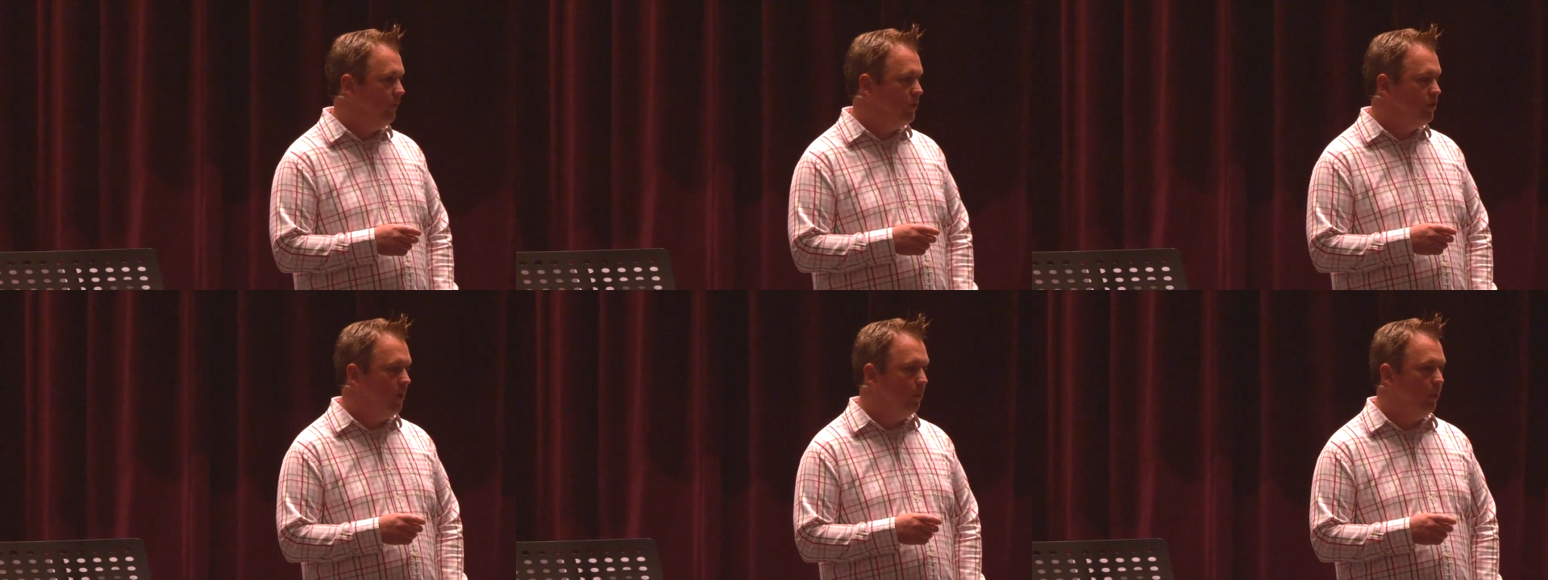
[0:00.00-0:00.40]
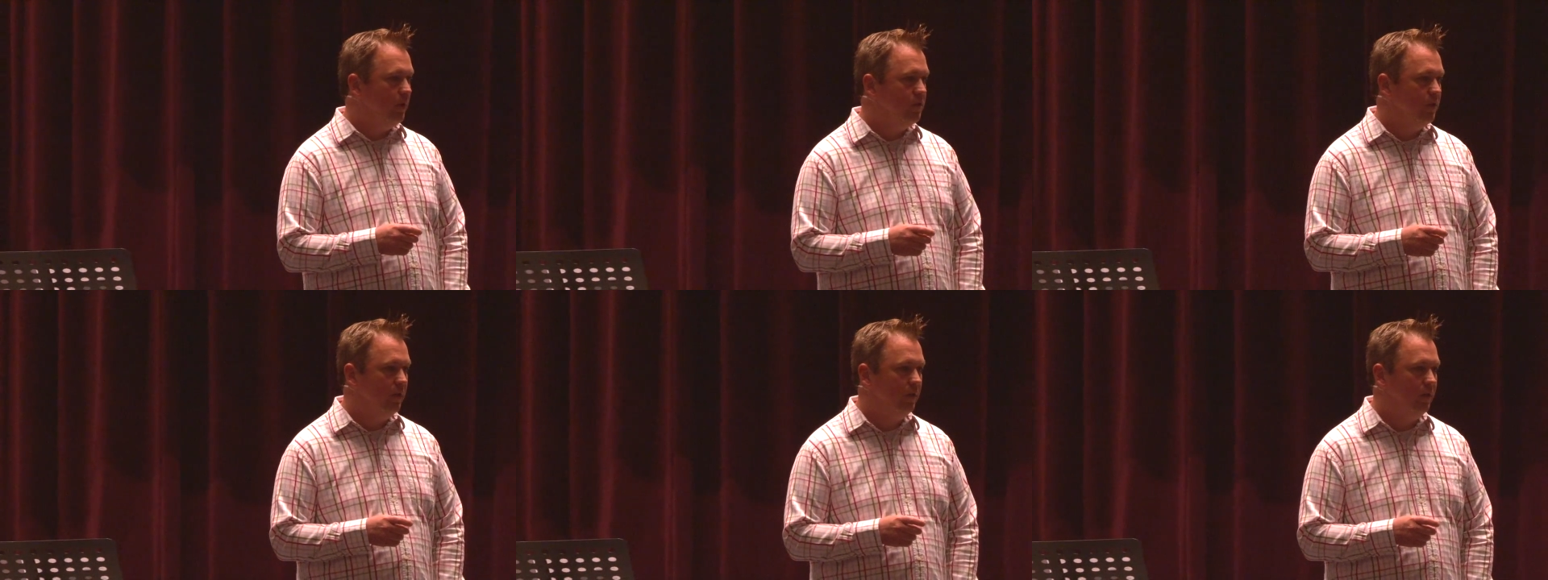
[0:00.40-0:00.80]
for some
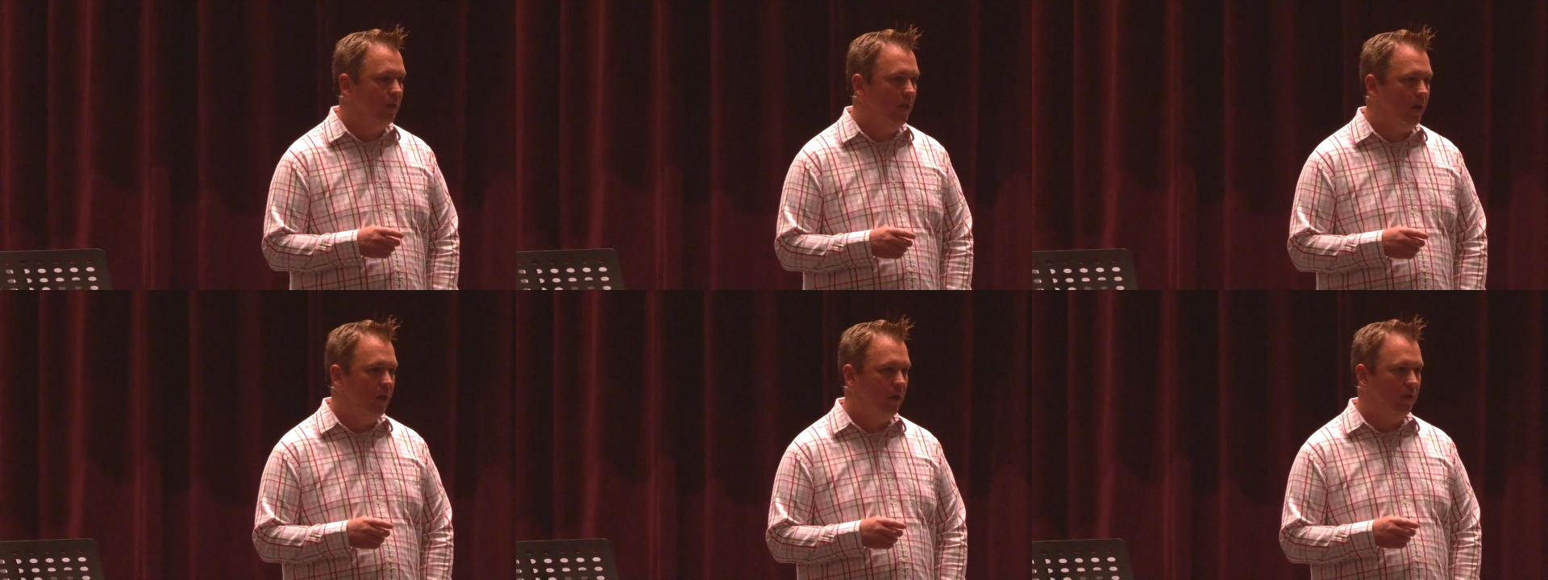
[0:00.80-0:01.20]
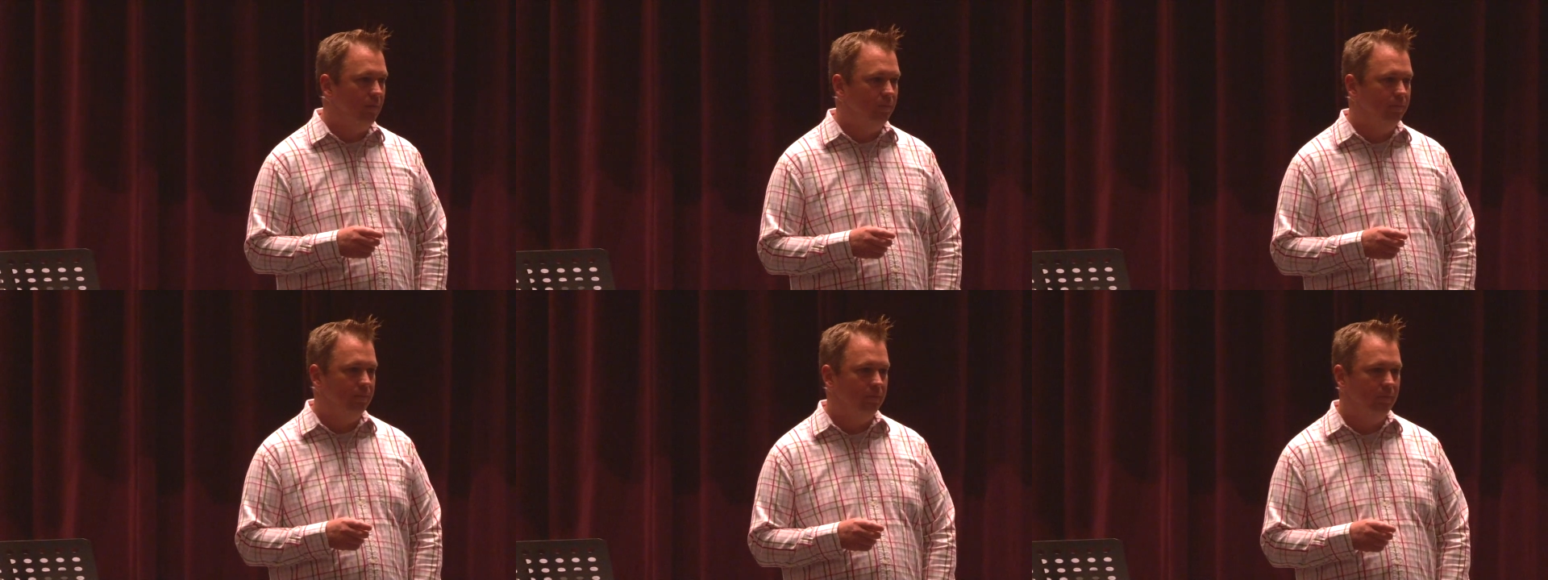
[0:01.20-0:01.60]
reason,
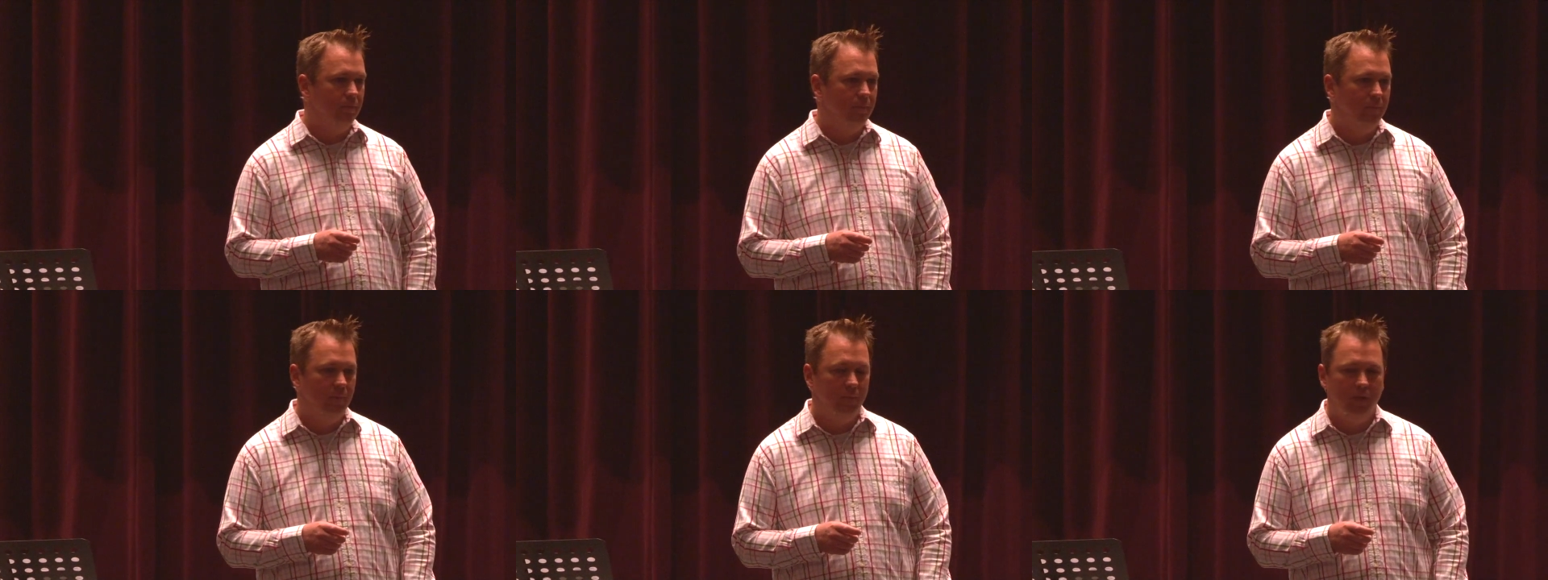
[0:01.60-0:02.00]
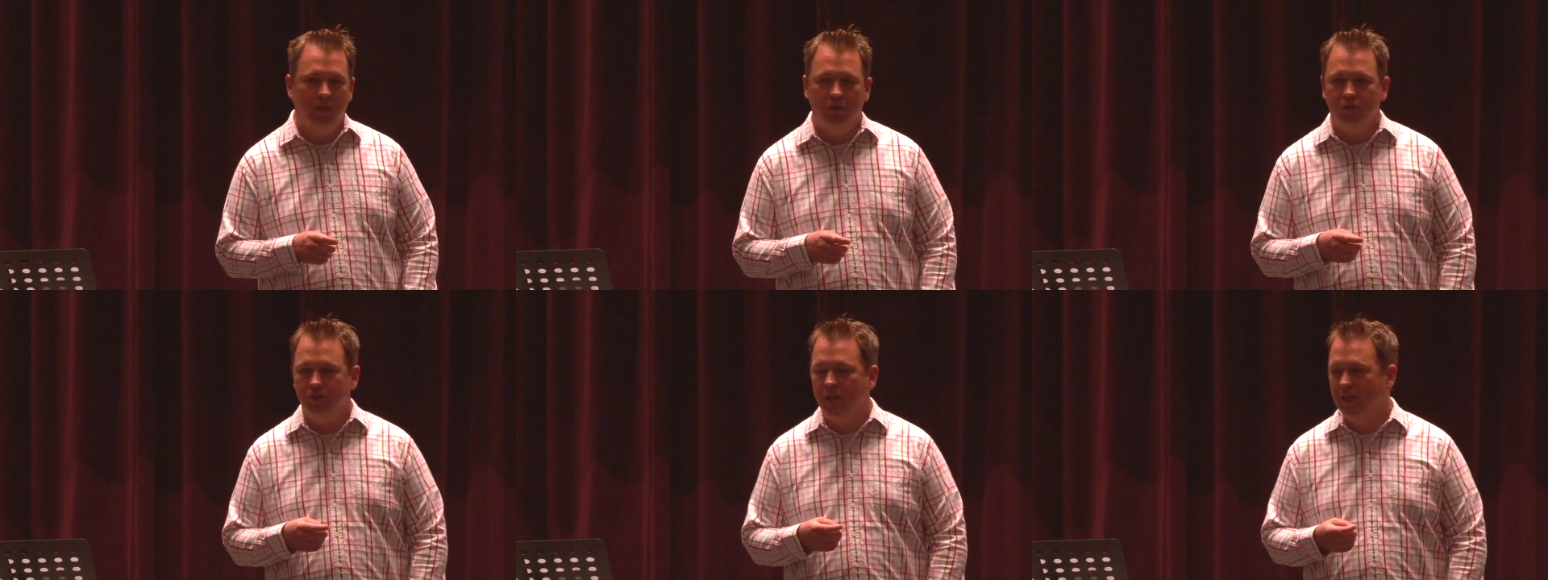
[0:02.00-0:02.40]
It
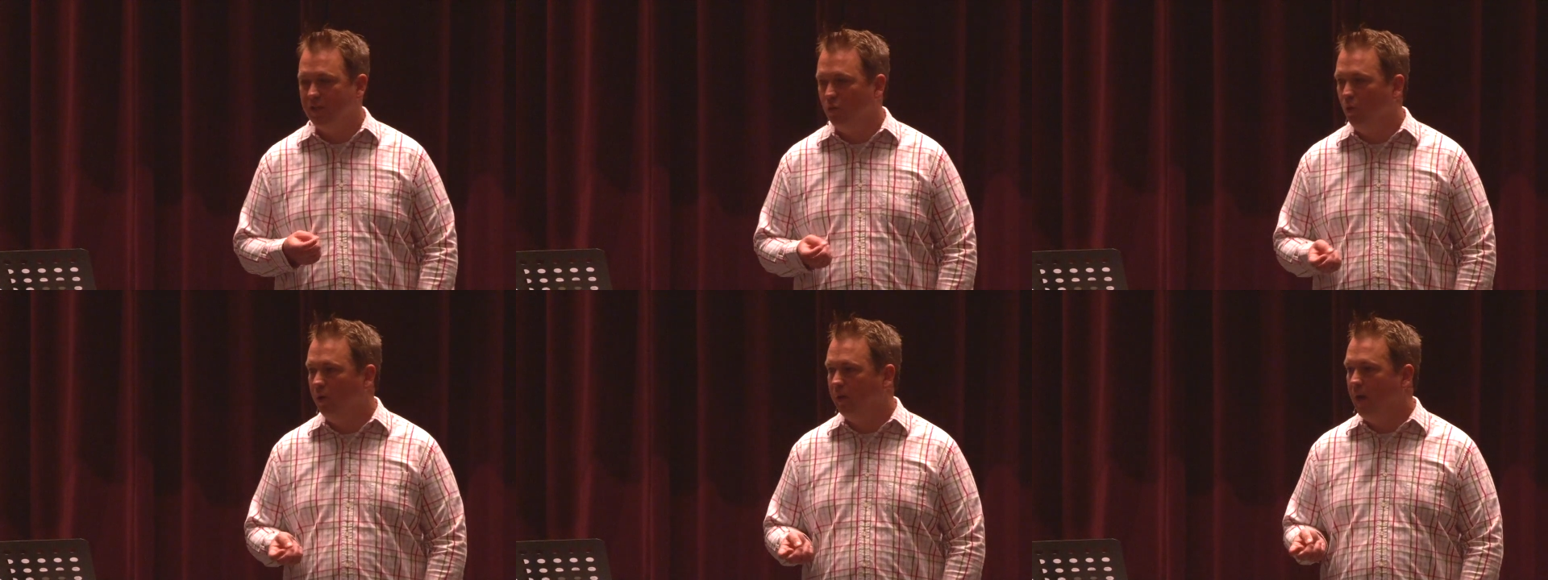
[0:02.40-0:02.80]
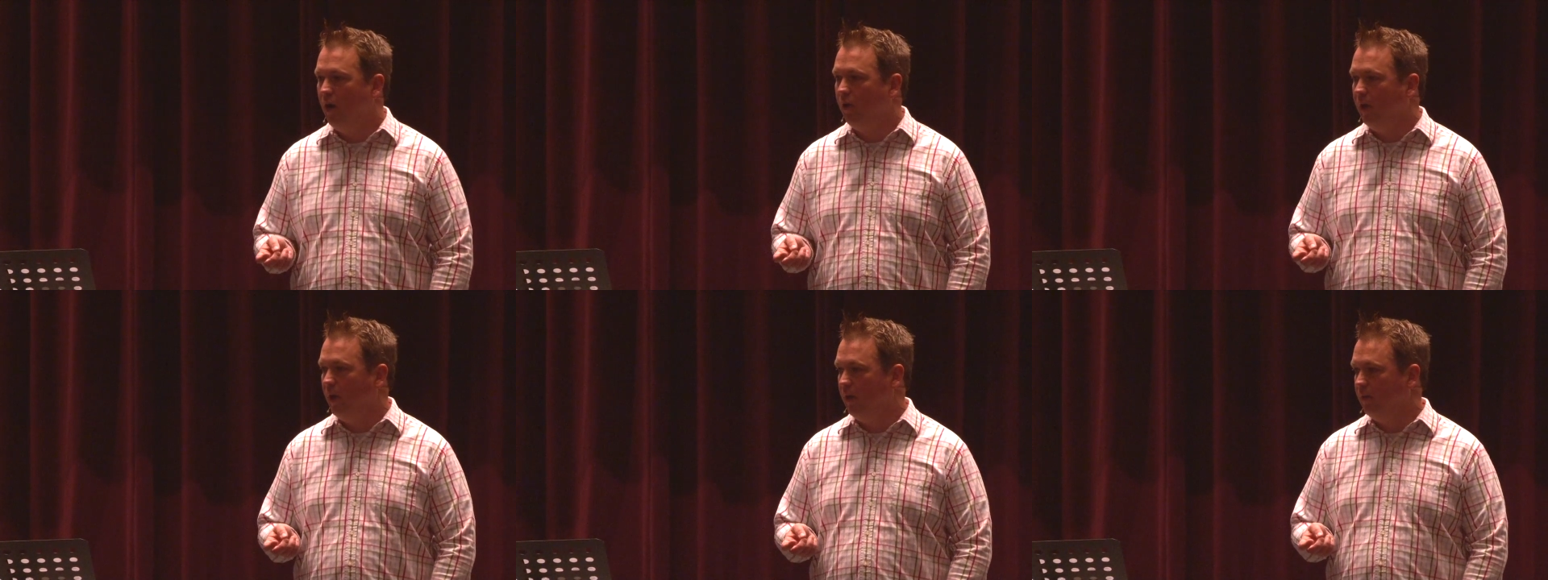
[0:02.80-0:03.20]
just hasn't worked
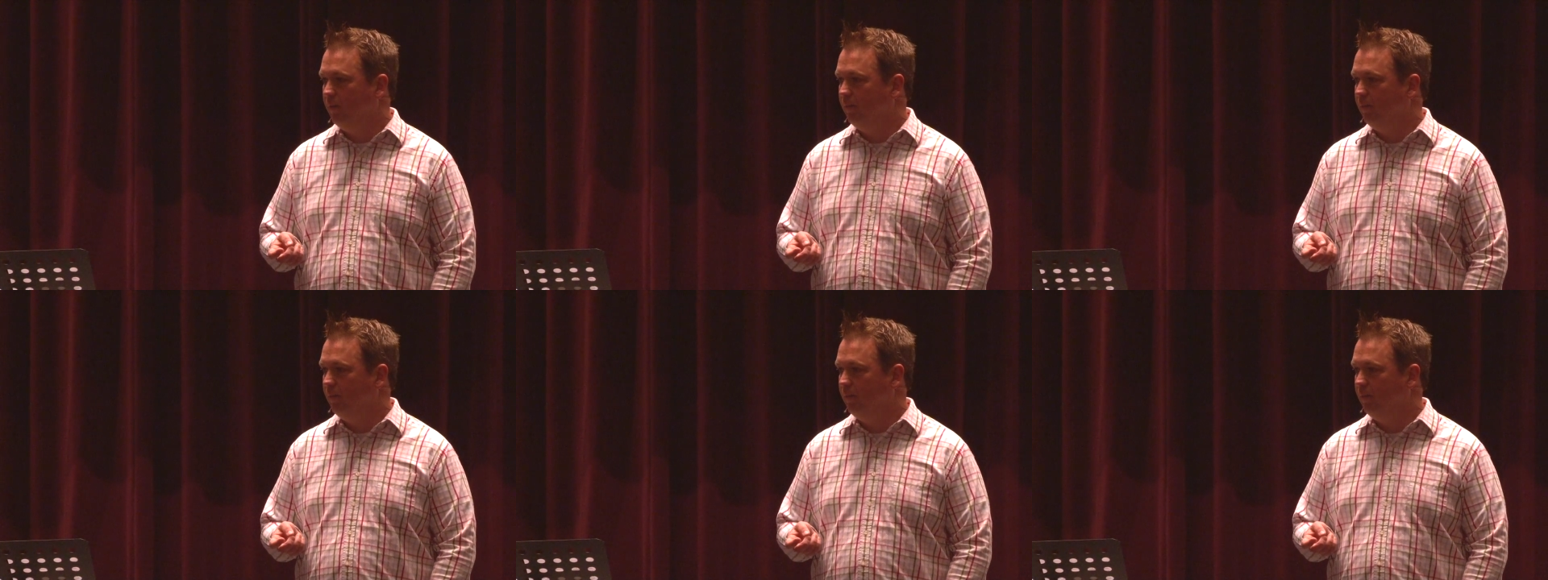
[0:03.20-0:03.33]
out yet.